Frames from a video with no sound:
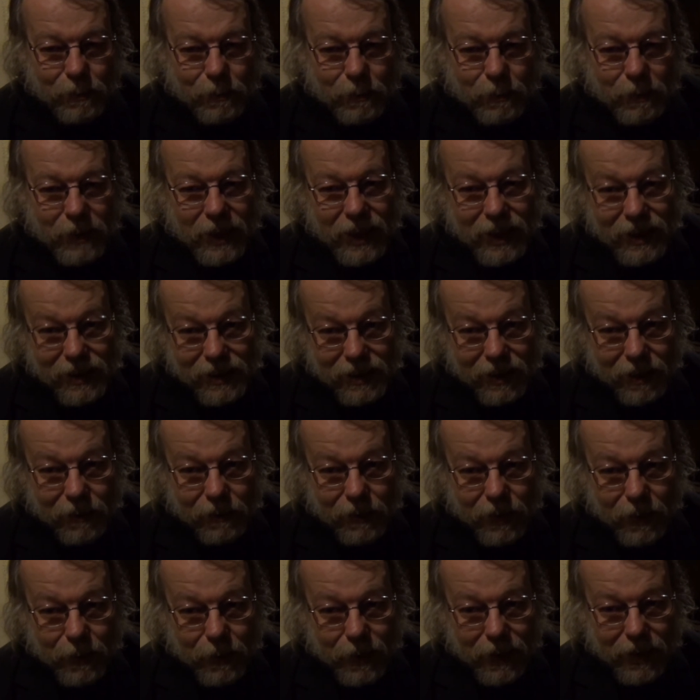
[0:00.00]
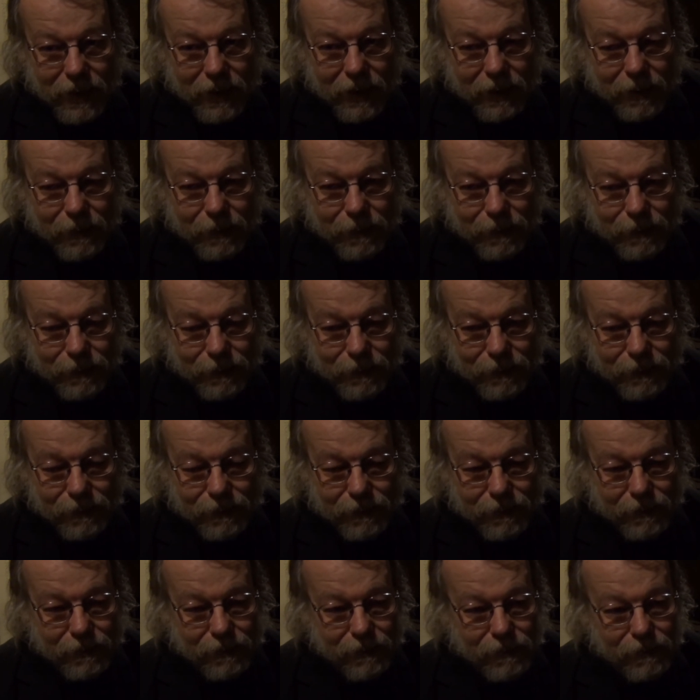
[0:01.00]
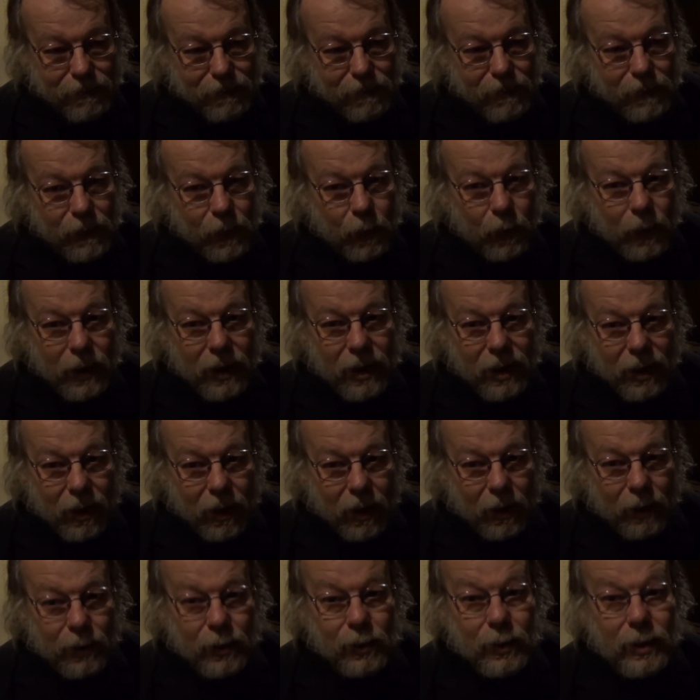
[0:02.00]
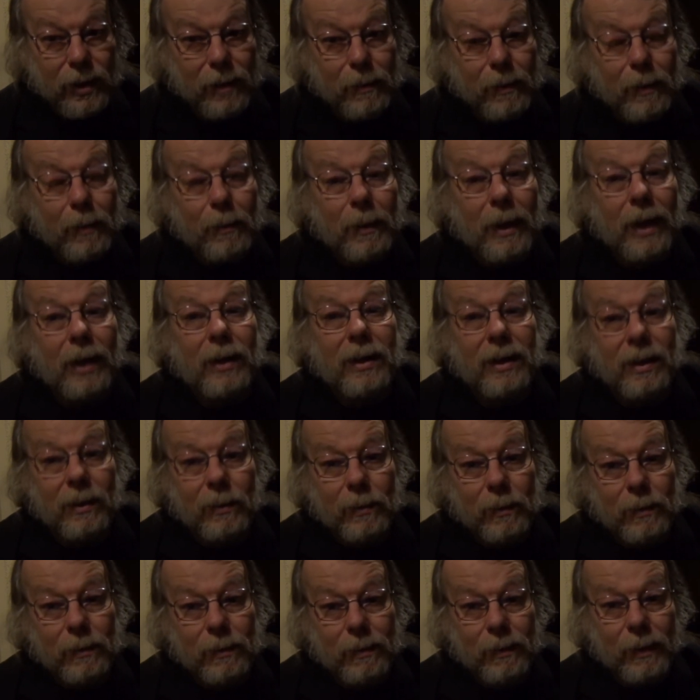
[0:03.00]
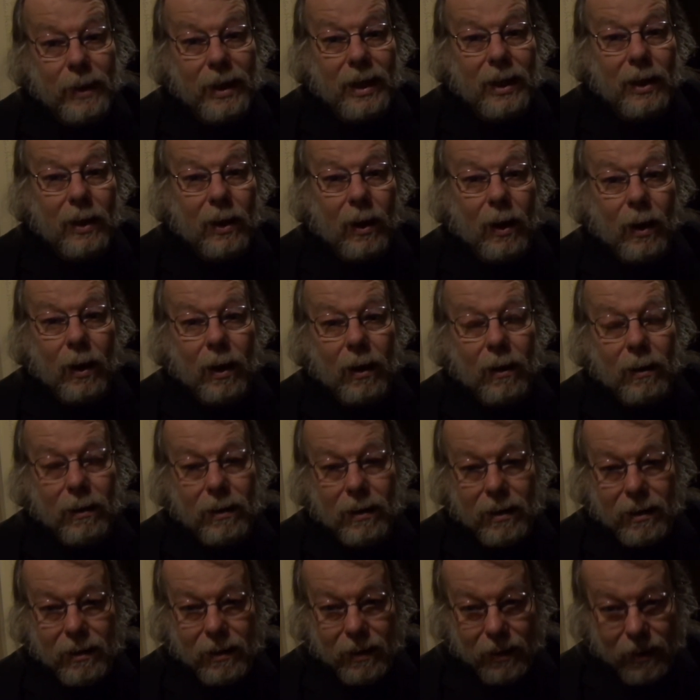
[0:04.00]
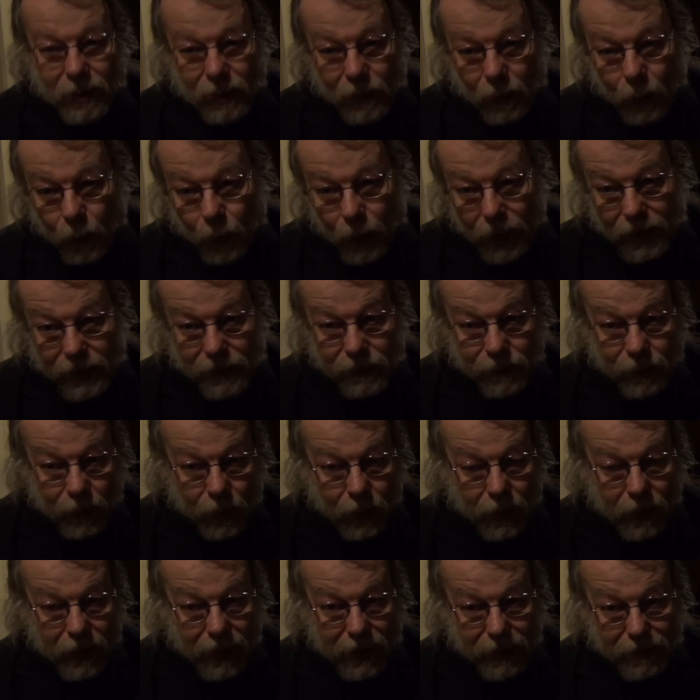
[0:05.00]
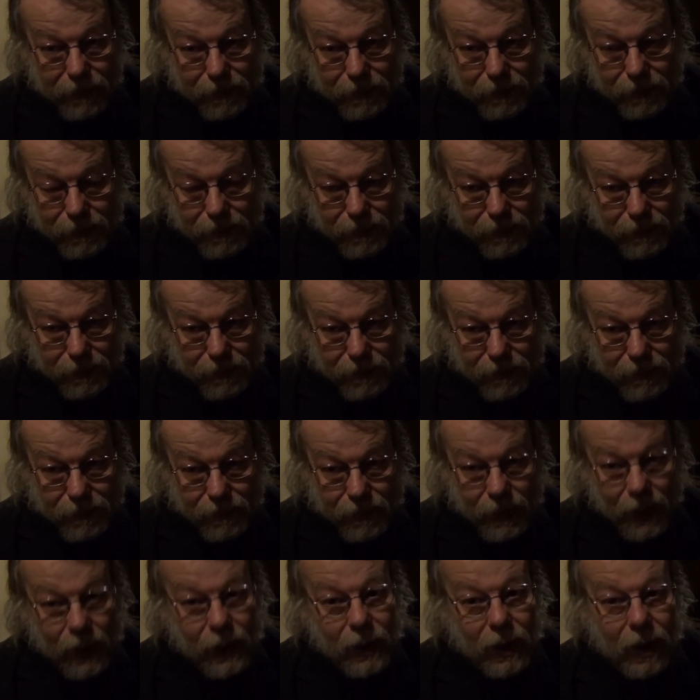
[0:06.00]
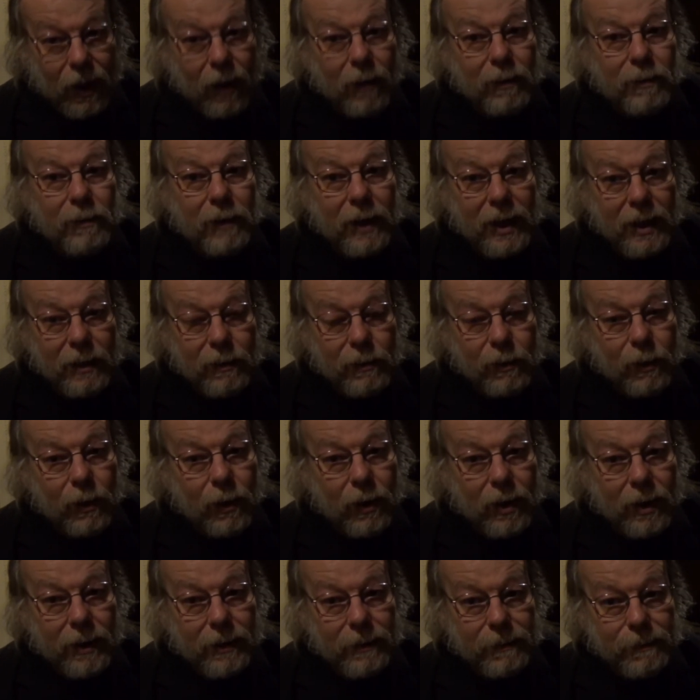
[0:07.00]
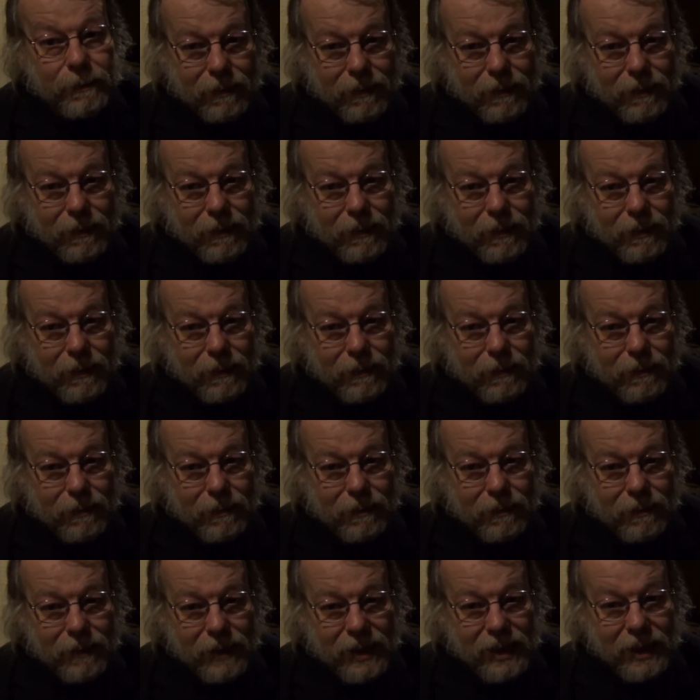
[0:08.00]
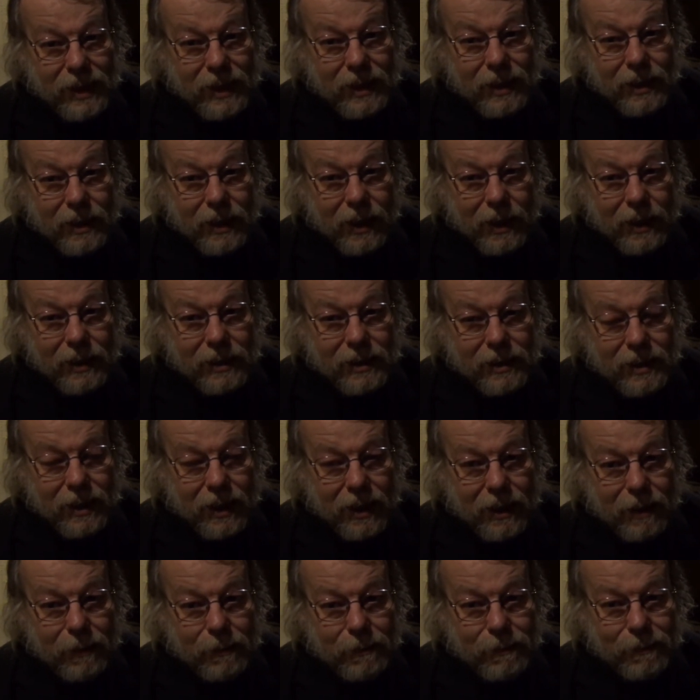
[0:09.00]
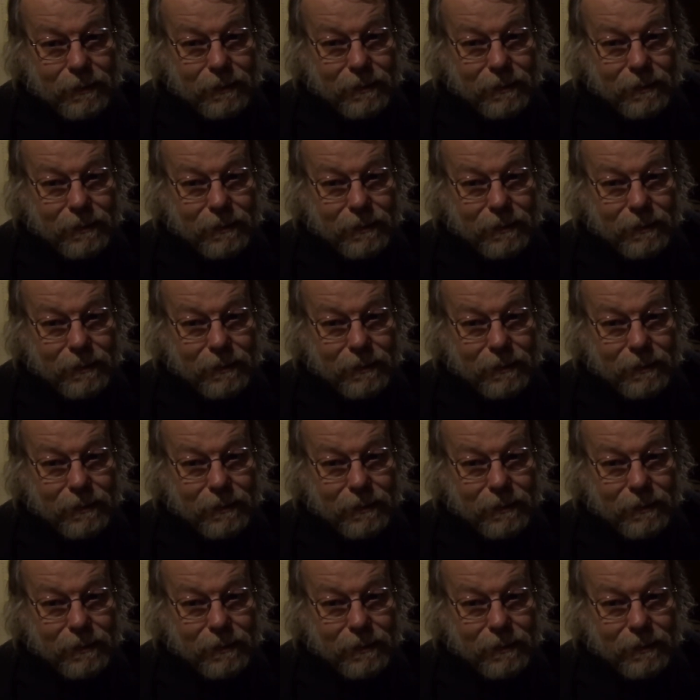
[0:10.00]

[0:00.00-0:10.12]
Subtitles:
Peace, everybody. We can all dream about it. We can all wish for it. We can all fight for it. See you next time.